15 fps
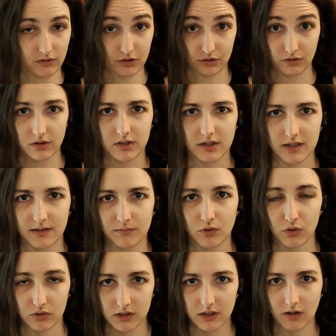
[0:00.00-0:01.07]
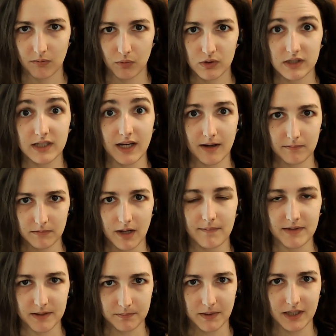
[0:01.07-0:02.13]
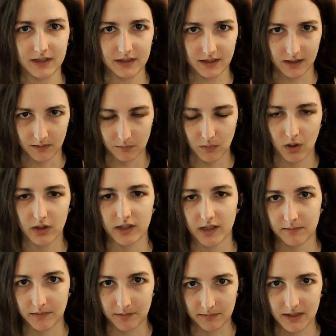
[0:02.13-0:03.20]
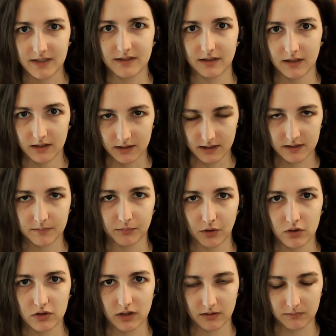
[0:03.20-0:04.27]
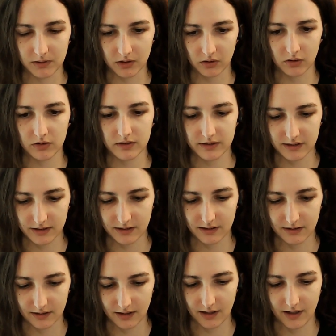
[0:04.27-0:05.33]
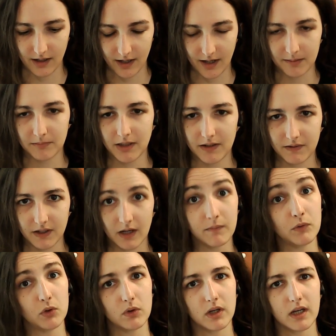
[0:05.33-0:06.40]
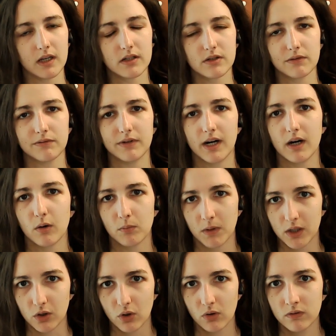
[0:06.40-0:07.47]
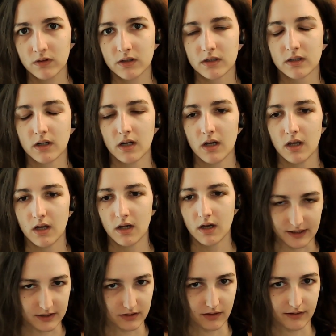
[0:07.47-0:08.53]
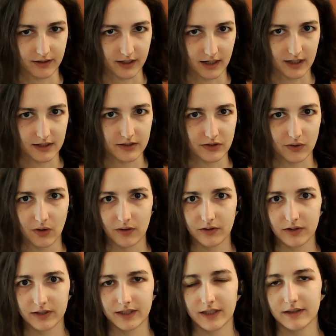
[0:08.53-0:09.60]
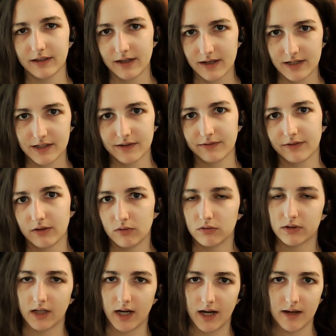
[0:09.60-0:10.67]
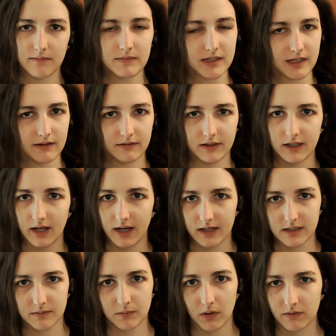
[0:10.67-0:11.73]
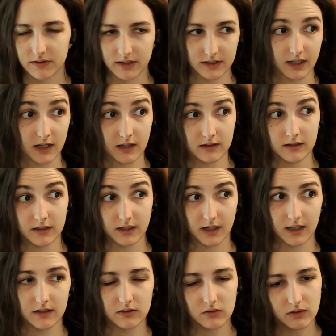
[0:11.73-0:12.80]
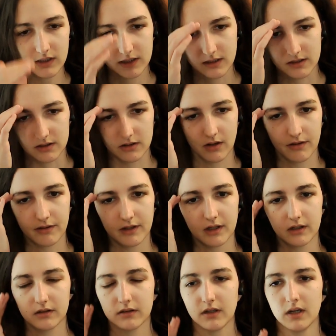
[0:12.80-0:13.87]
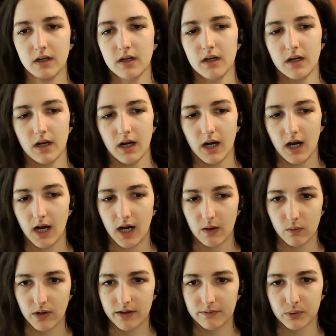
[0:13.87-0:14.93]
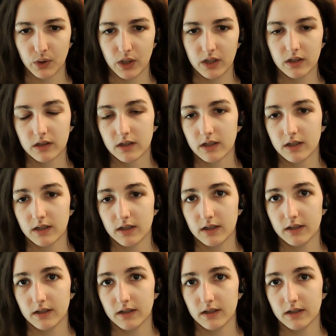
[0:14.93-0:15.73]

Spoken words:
the resources I'm using, obviously I'm spending money, I'm investing in this project because I'm living on doing it so far on my own. There's nothing else. So other than these few times every X months that I can dedicate to it, there's nothing. However,